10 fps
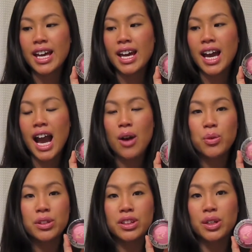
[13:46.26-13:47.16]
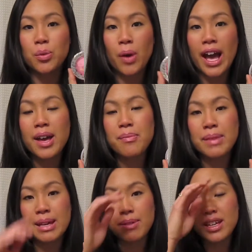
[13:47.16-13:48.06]
how it would look wet.
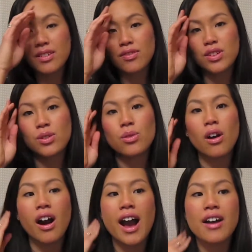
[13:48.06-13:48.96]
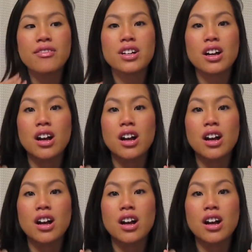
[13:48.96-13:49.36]
Maybe if you have